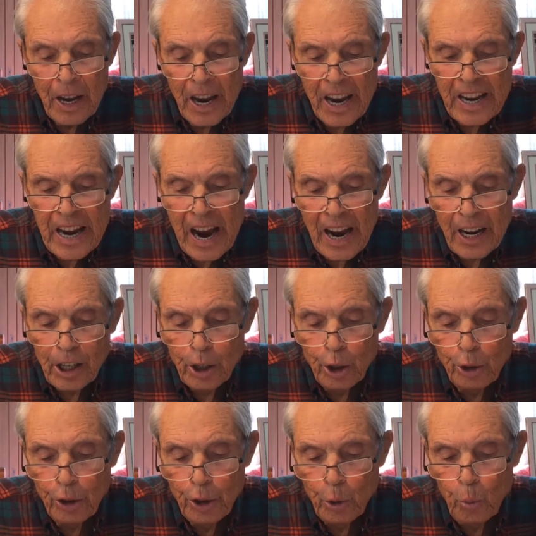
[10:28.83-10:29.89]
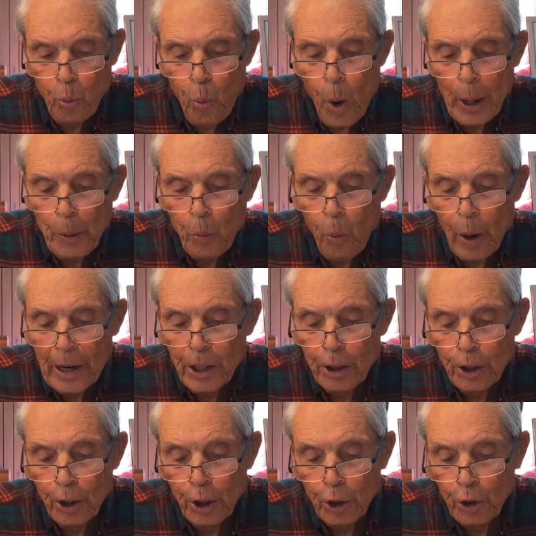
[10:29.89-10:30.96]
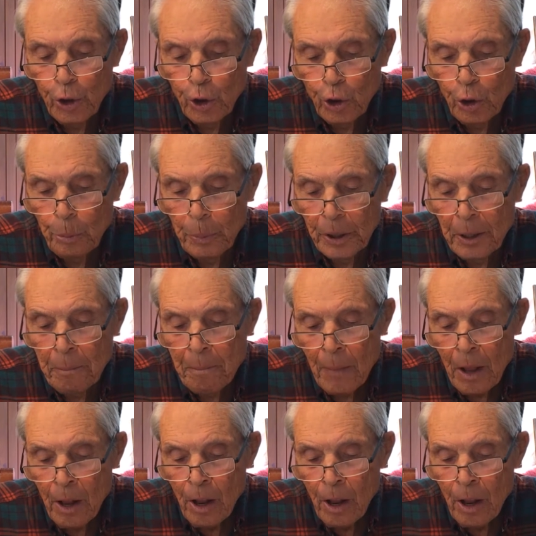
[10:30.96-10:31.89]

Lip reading: He argued that one way to determine